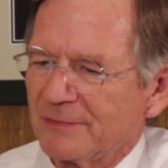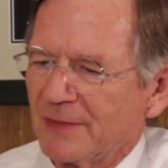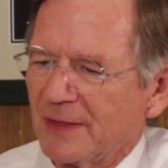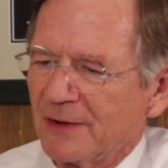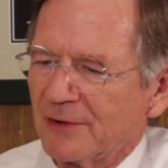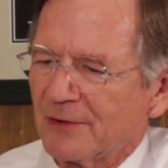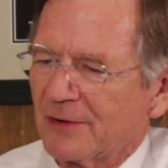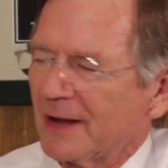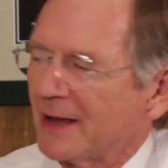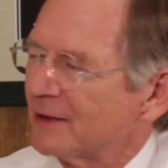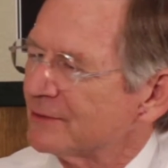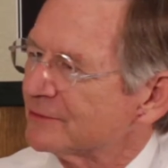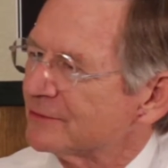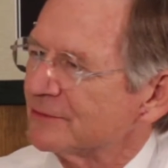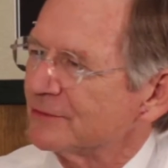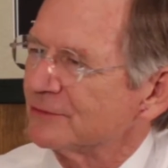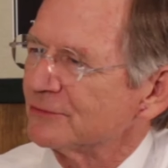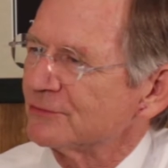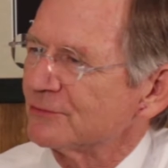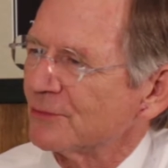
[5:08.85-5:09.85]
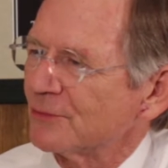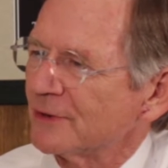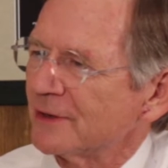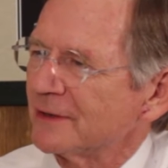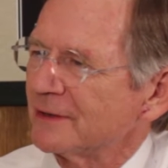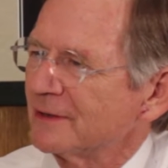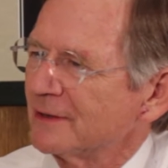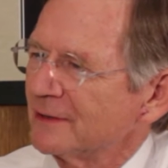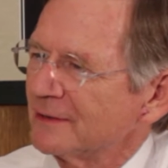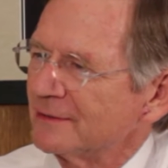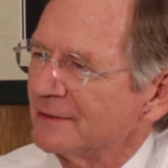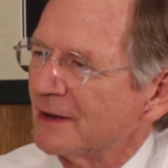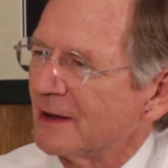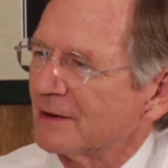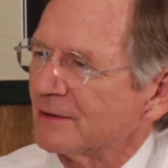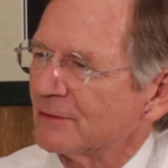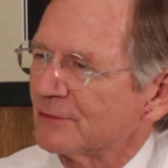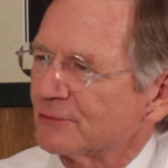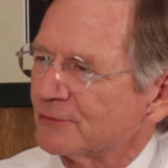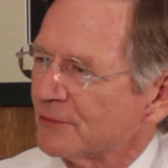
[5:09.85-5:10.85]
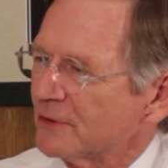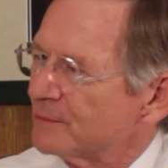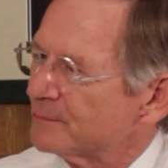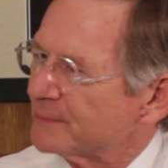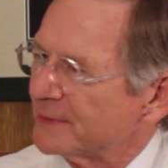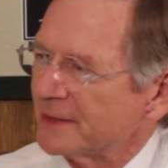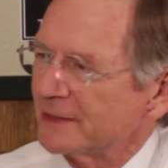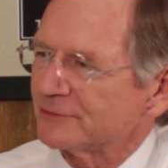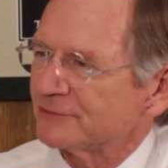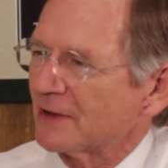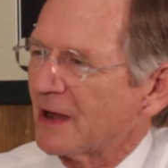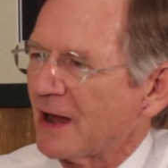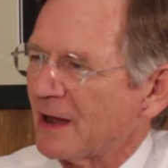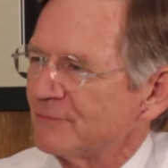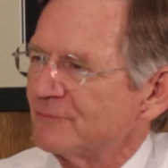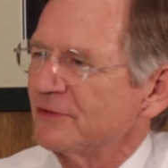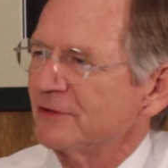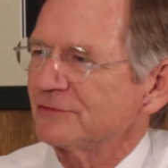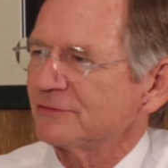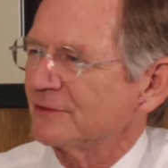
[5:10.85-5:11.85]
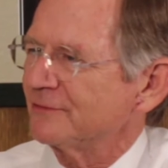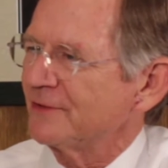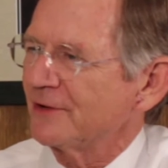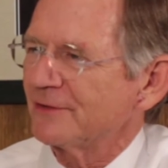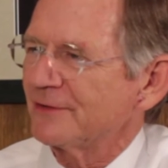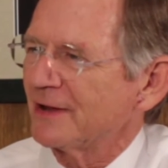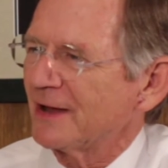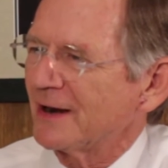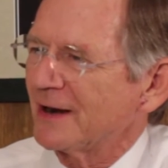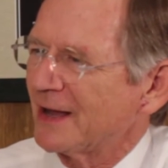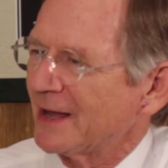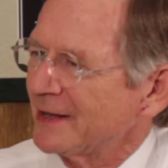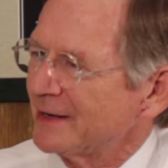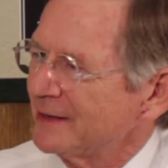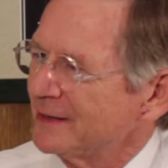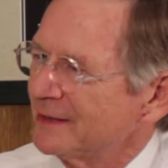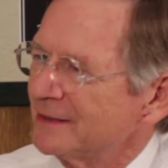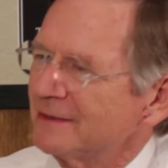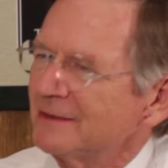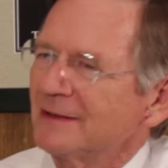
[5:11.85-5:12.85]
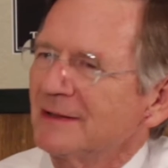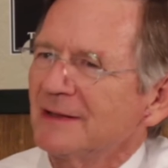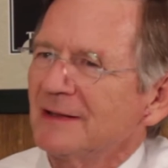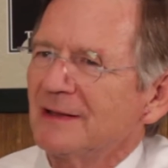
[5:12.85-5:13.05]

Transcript: They are out to destroy Donald Trump, and it's obvious, and they're not hiding it.